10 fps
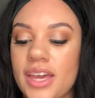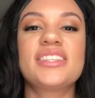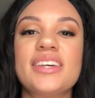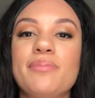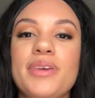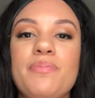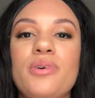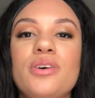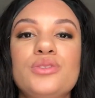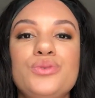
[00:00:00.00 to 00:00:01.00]
Some
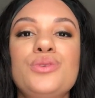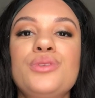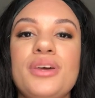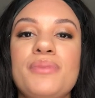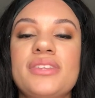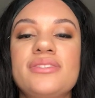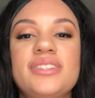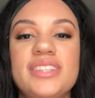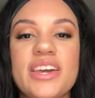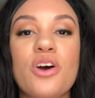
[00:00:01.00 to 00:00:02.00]
people, Lululemon's
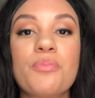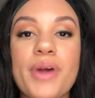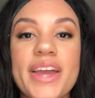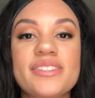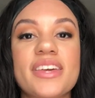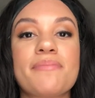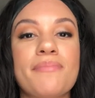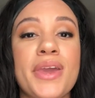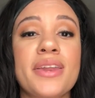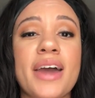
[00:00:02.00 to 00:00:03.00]
sale
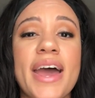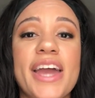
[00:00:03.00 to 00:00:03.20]
pricing may not